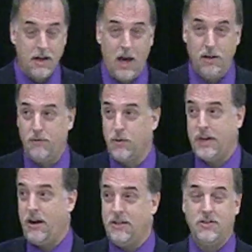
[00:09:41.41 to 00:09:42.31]
I loved what
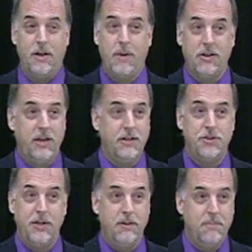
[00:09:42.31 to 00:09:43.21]
Gary said about
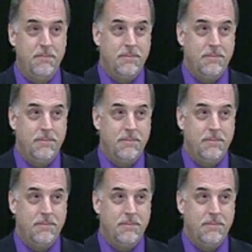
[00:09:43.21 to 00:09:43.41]
kinship.